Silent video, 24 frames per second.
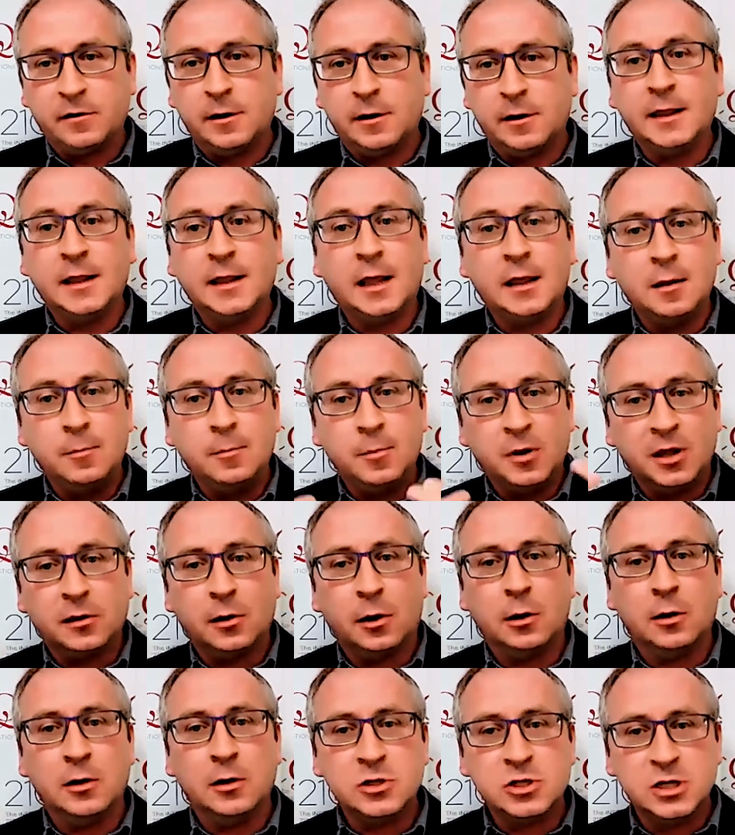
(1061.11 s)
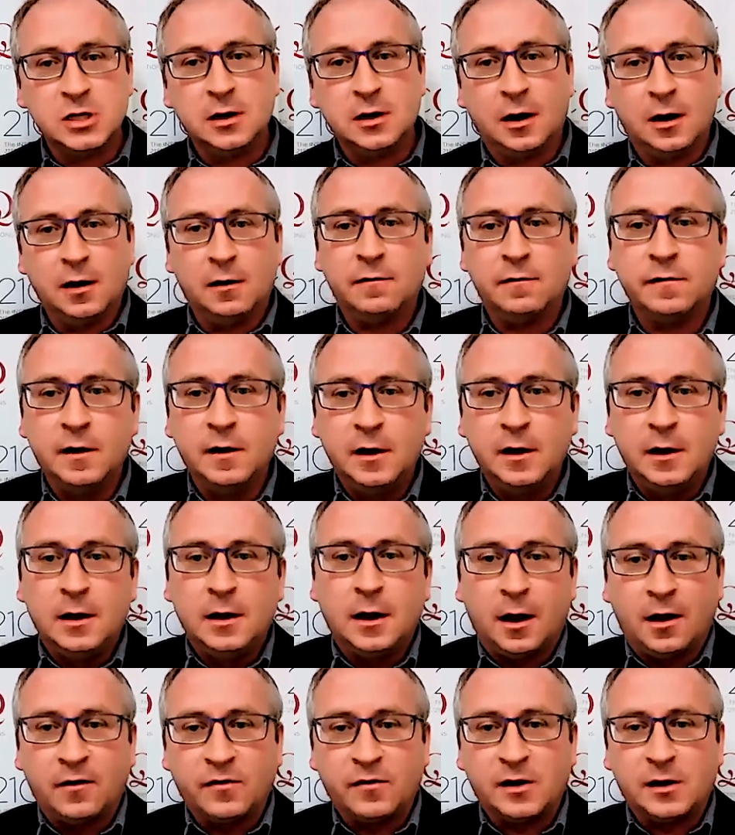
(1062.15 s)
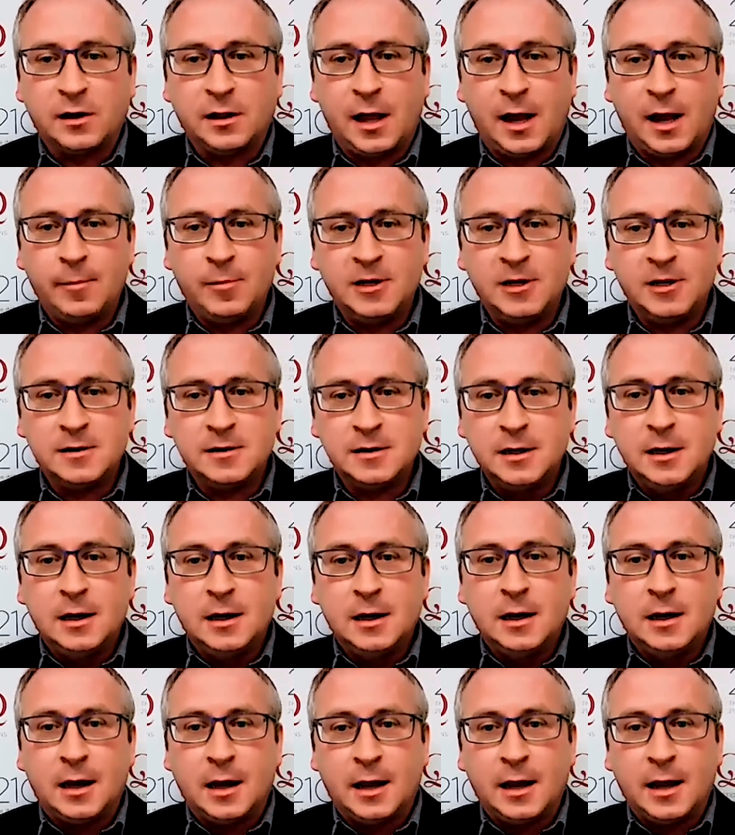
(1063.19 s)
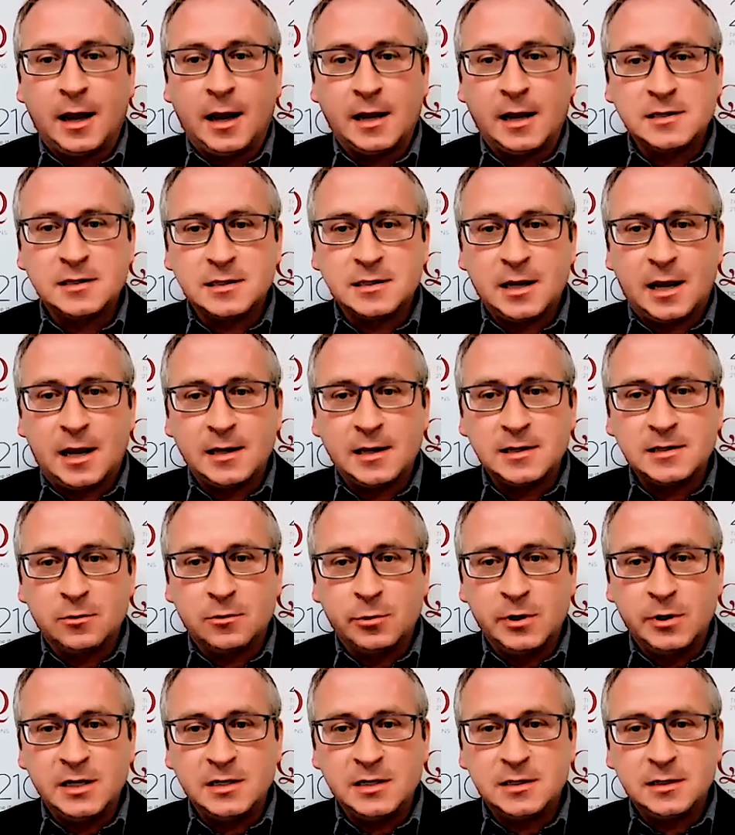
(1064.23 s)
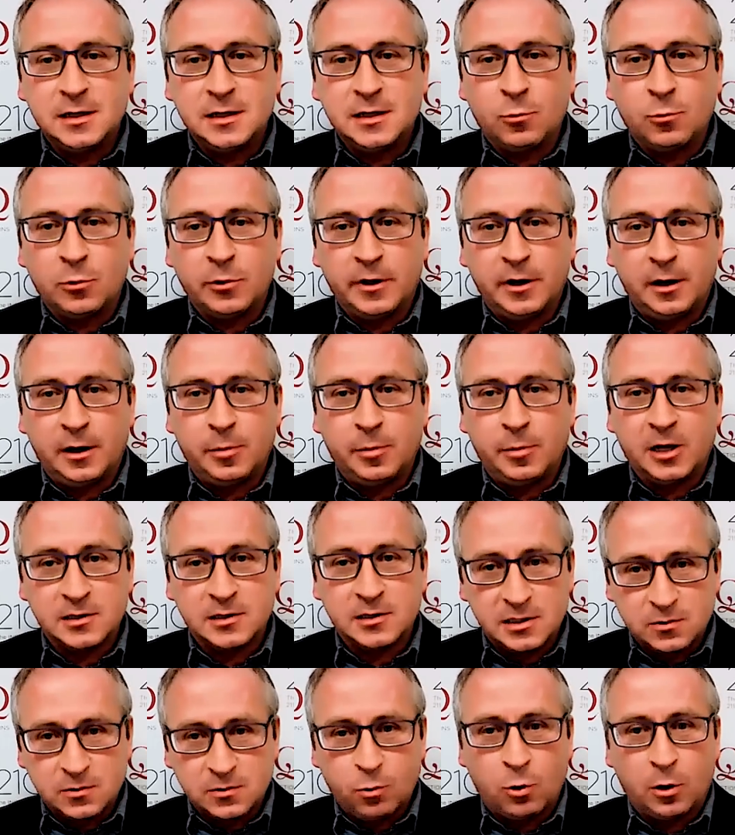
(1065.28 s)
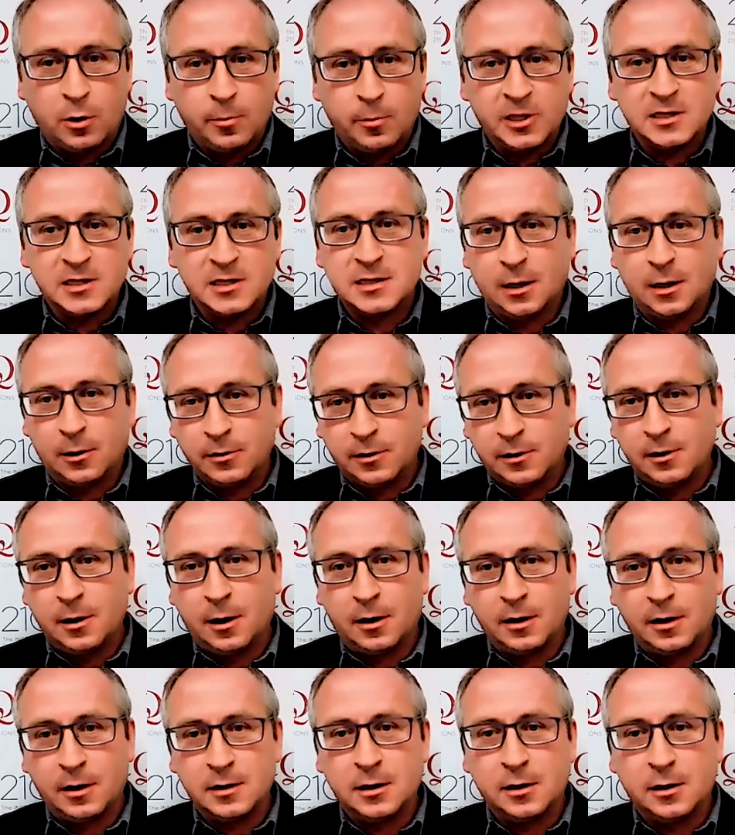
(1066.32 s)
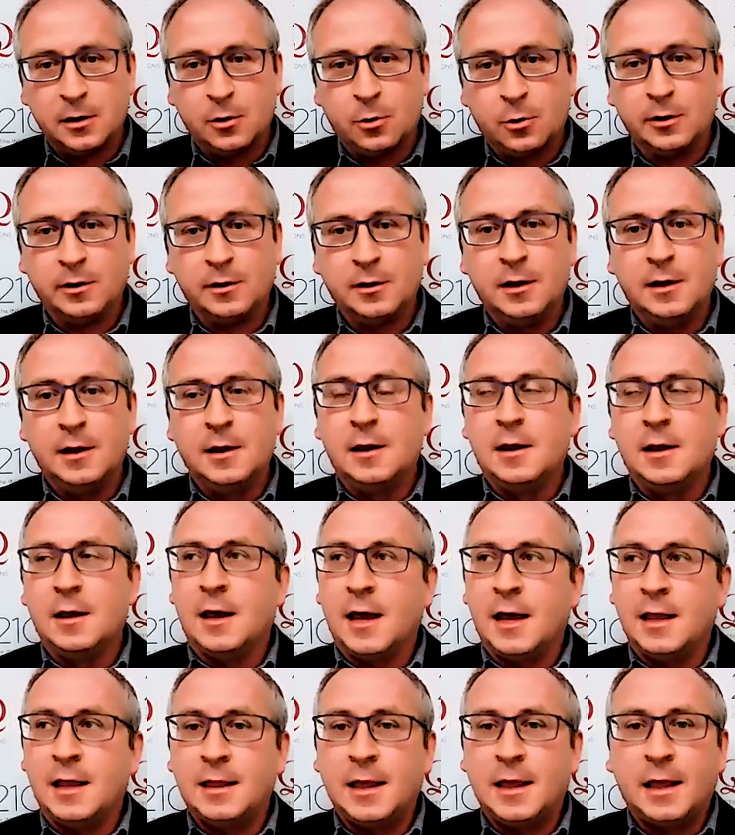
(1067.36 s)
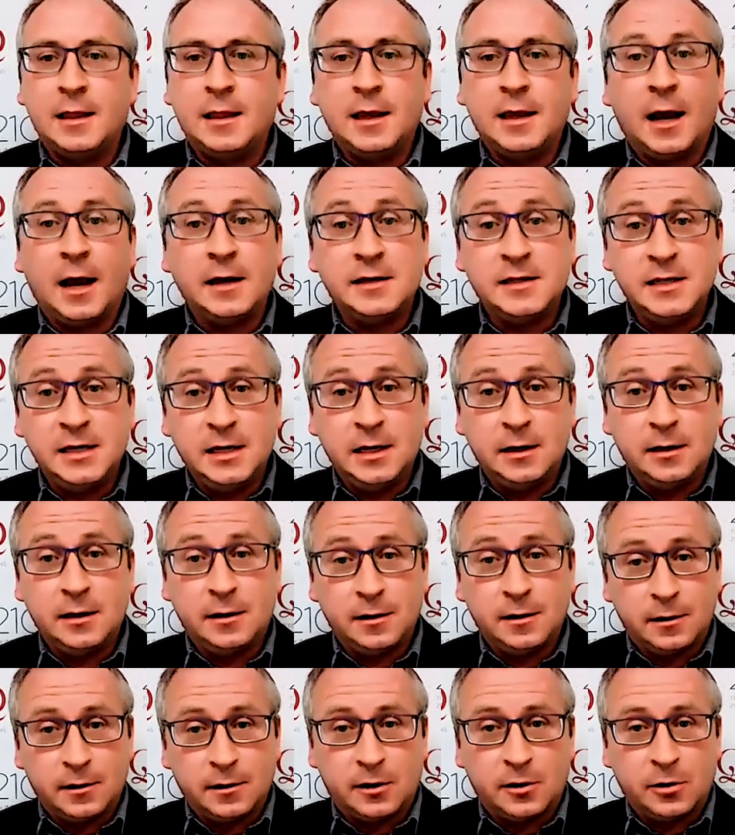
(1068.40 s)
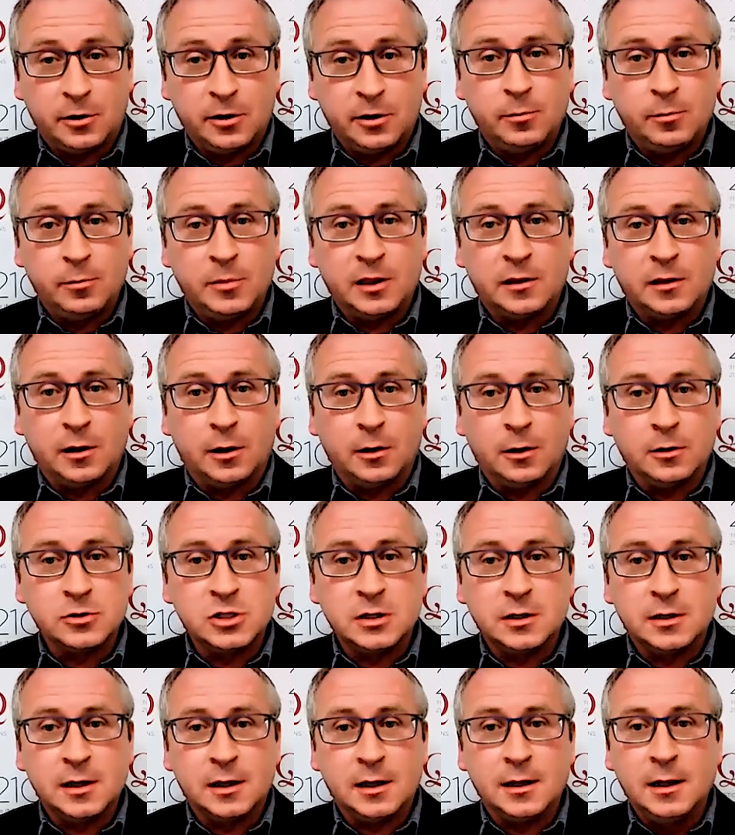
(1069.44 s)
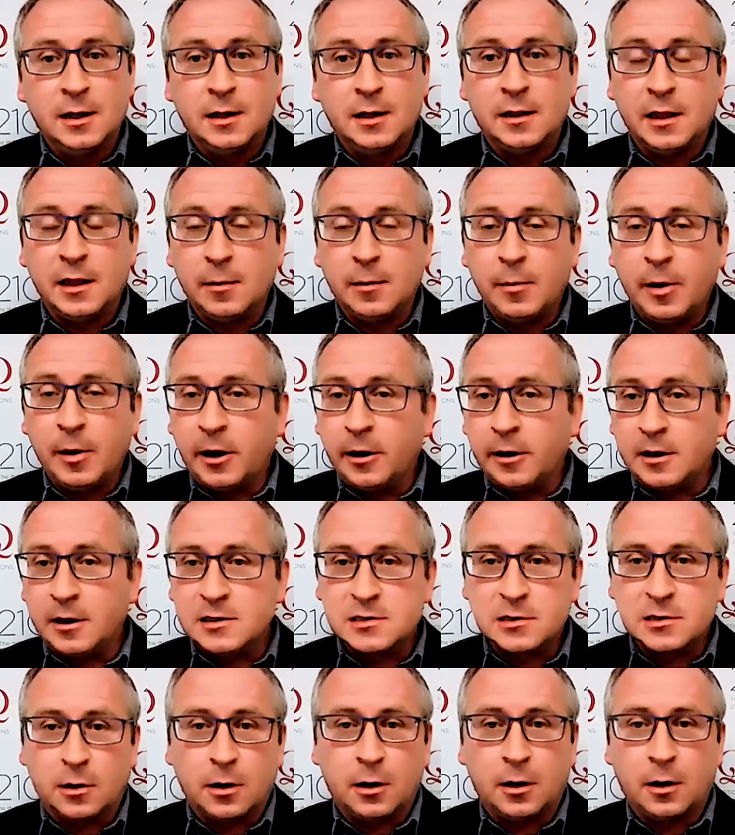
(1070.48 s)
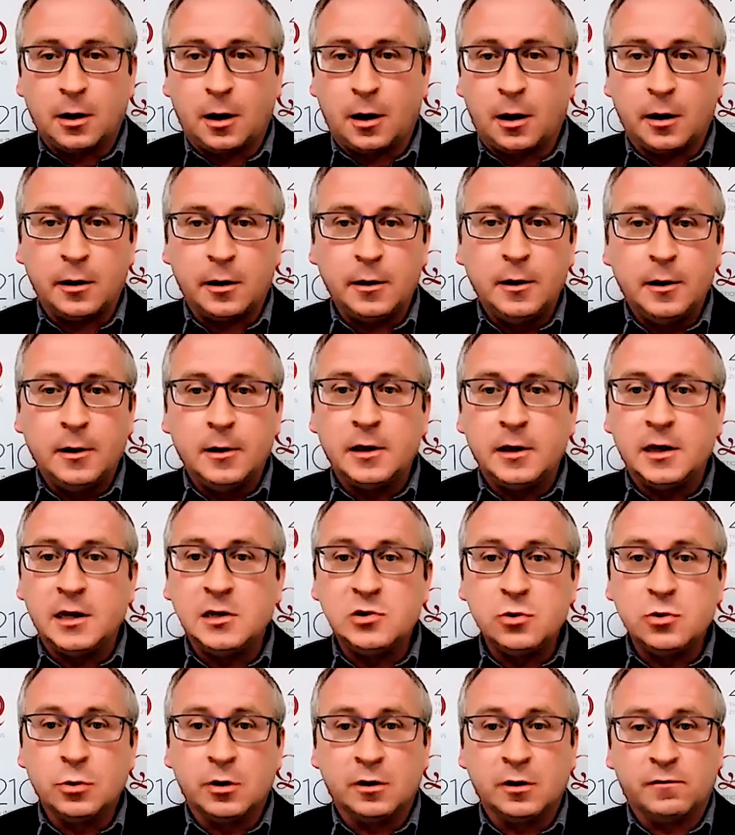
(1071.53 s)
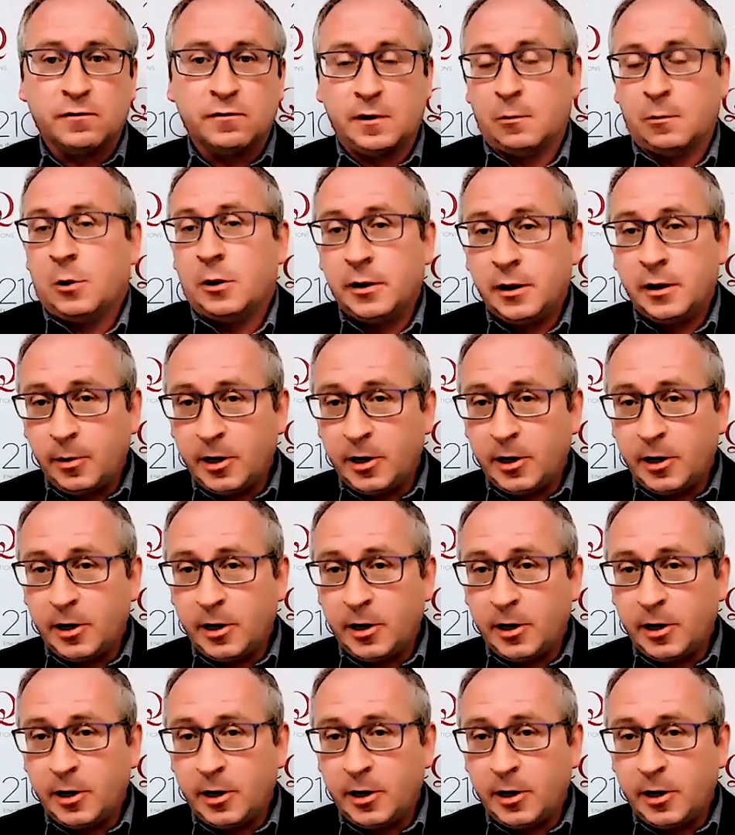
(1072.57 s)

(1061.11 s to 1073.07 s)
And then the mythology of of climate as as the reason that we're there because it's warm in the south and not in the north and then the idea that the current mythology that the americans are are enduring friend well the